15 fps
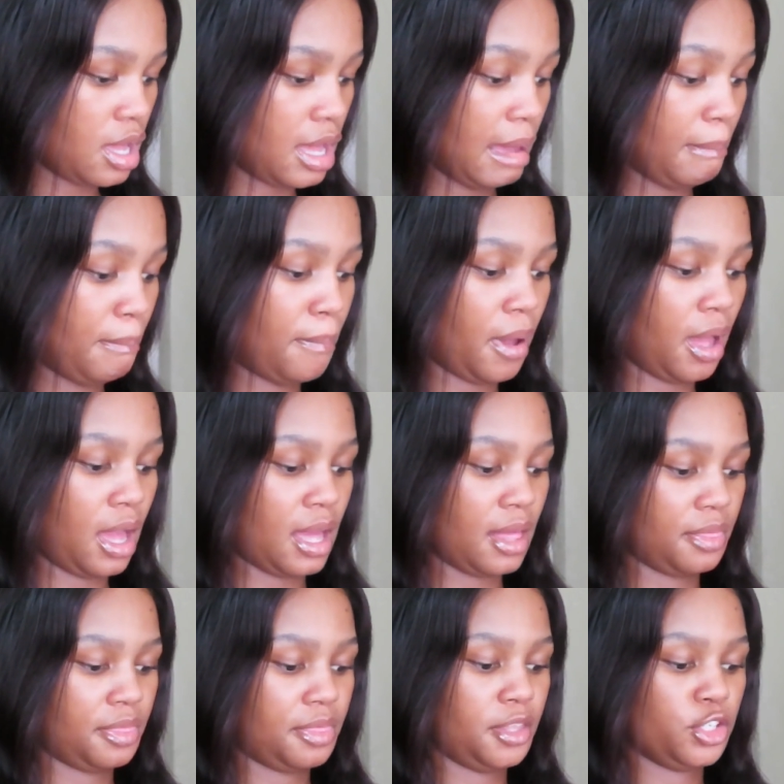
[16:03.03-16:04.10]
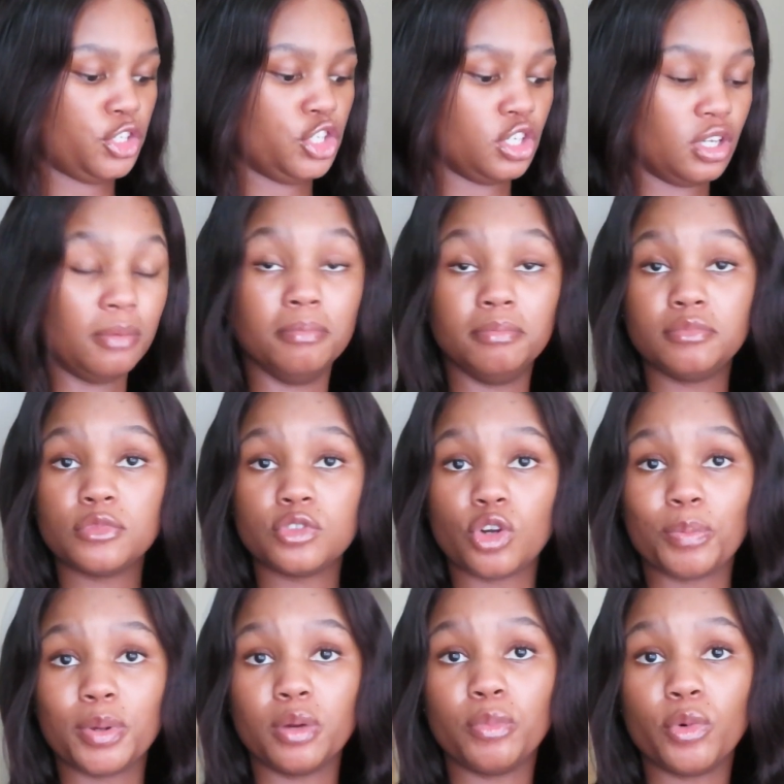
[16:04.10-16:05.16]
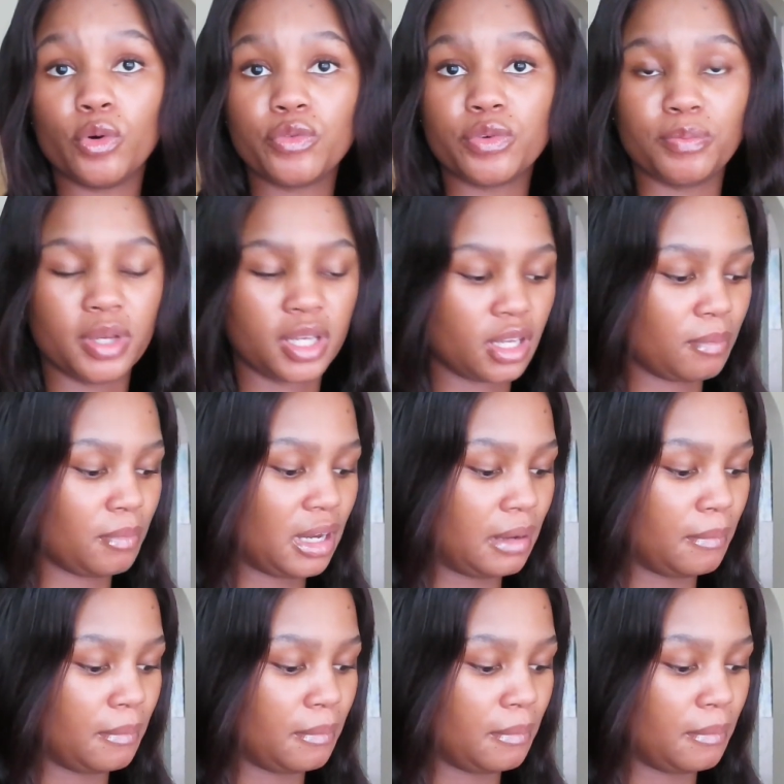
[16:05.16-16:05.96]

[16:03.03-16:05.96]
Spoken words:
up at the gym, dropping him off and picking him